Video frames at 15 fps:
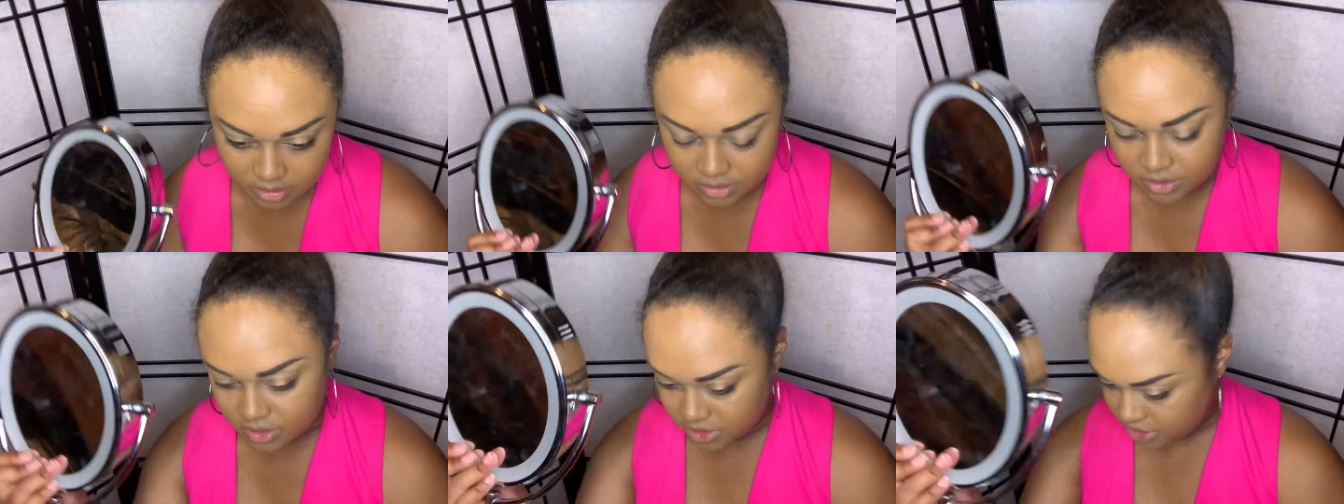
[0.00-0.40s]

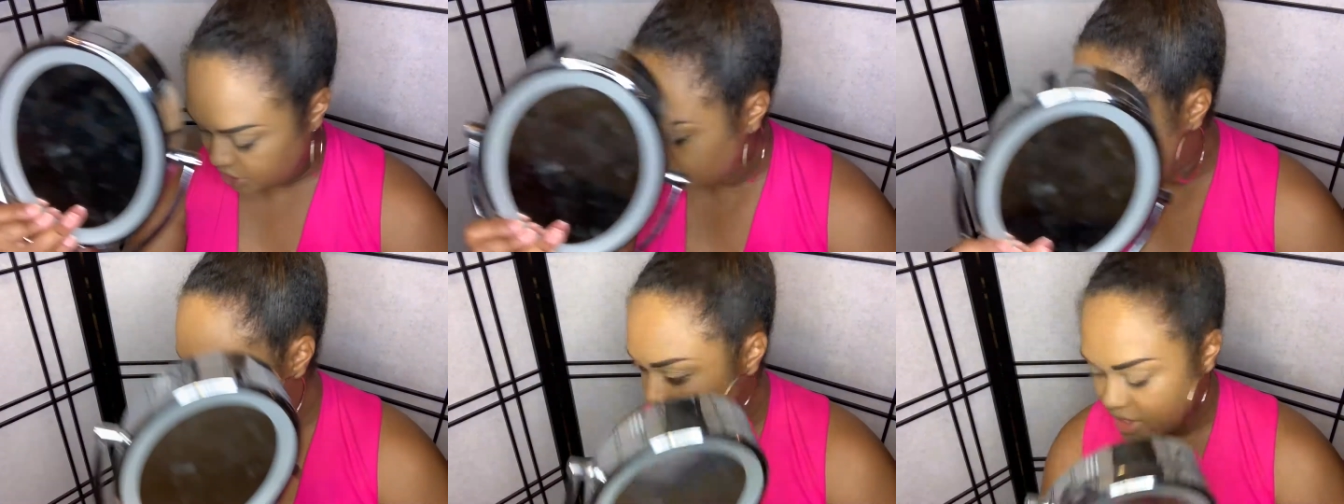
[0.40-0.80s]

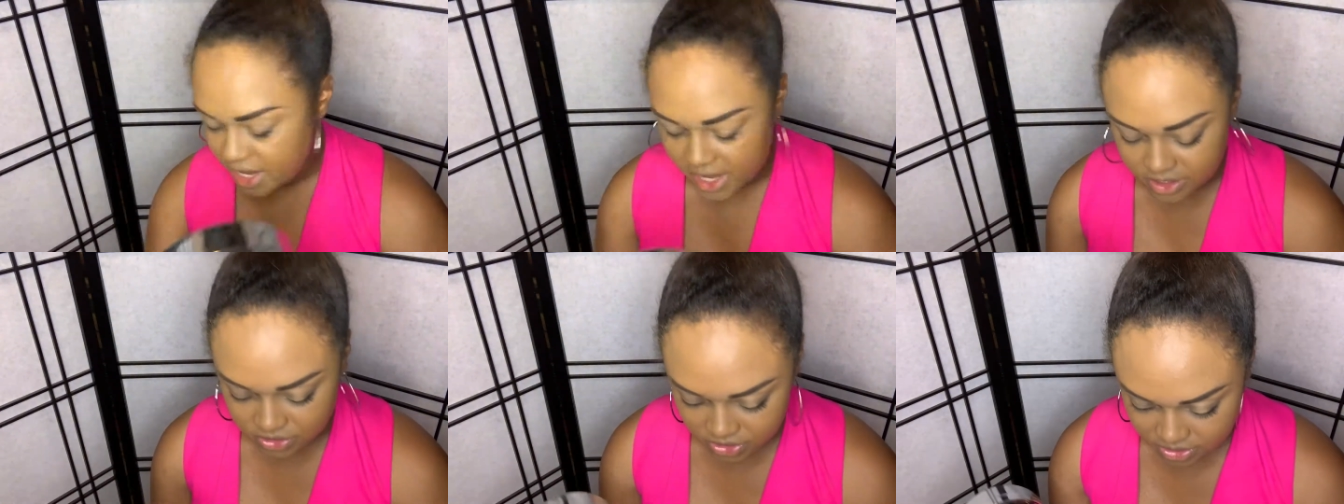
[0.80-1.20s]
secure the
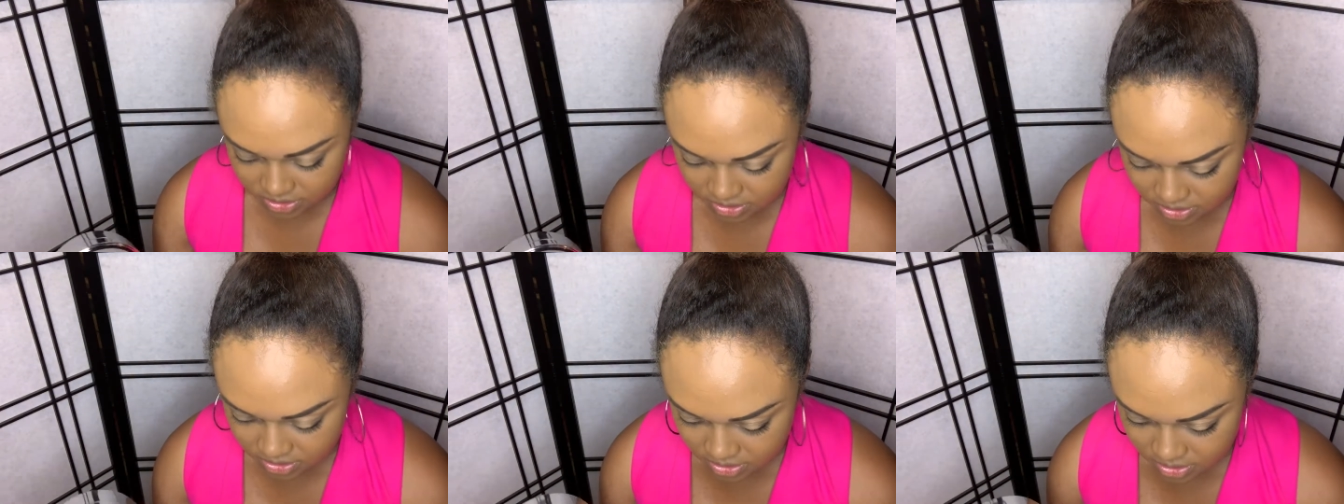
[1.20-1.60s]

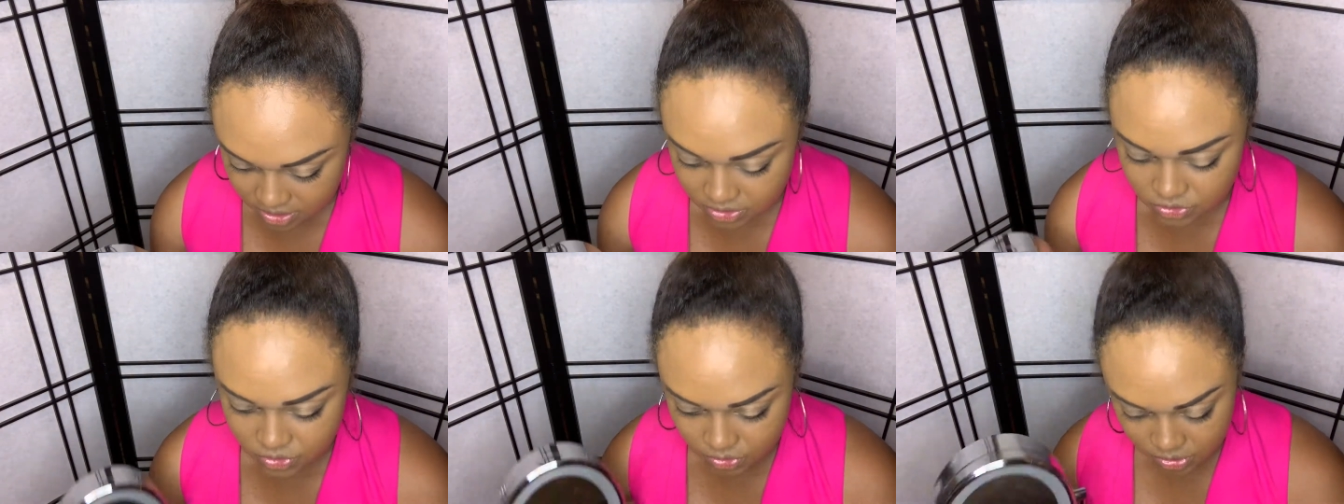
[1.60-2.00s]
edges,
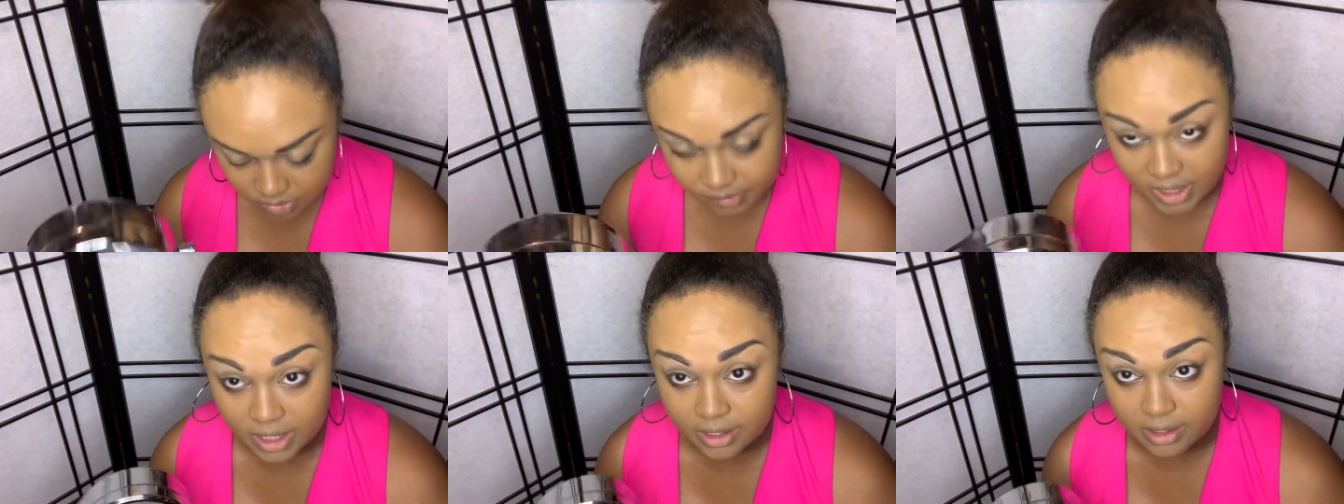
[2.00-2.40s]
do the
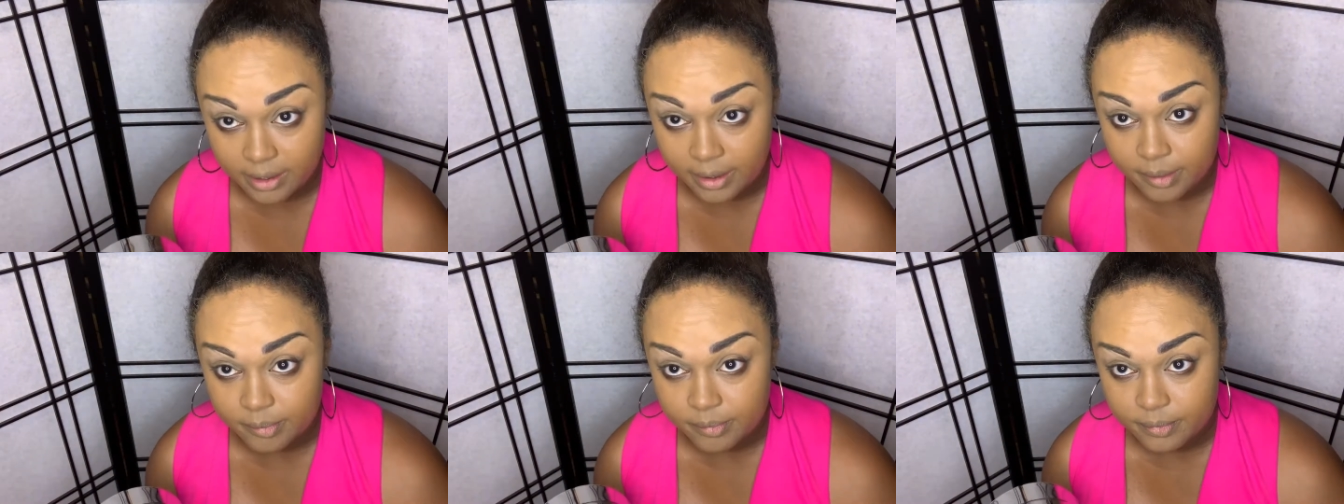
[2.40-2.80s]
makeup,